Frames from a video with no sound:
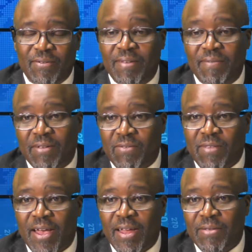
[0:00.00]
You live in a
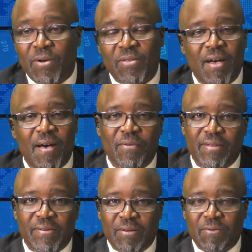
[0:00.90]
society where you have to
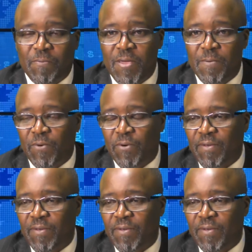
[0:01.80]
interact with people.